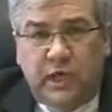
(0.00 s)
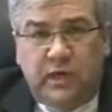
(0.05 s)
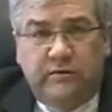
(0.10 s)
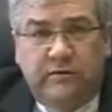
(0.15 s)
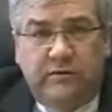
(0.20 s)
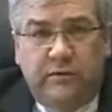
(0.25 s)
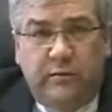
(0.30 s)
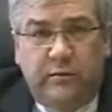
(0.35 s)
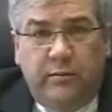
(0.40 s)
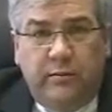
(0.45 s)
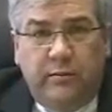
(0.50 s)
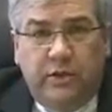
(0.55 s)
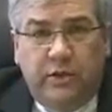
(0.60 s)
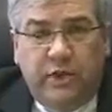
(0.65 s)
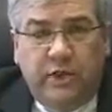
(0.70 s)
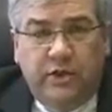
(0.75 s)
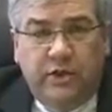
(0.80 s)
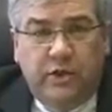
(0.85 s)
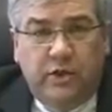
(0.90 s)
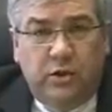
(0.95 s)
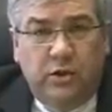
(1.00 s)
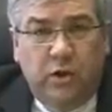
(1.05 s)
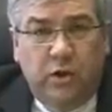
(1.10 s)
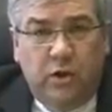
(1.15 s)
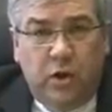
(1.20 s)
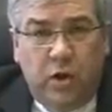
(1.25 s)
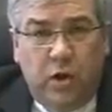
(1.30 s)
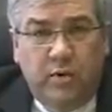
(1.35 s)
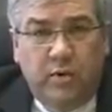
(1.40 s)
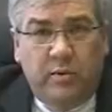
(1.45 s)
of the Insure
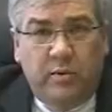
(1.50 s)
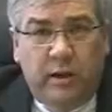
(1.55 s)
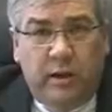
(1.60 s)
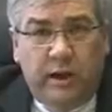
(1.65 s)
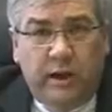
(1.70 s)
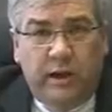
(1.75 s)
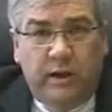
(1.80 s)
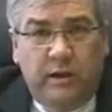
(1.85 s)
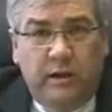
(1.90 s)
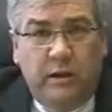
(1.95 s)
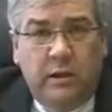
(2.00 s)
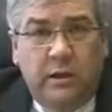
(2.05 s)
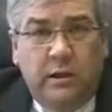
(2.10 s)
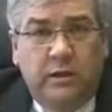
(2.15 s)
Oklahoma plan,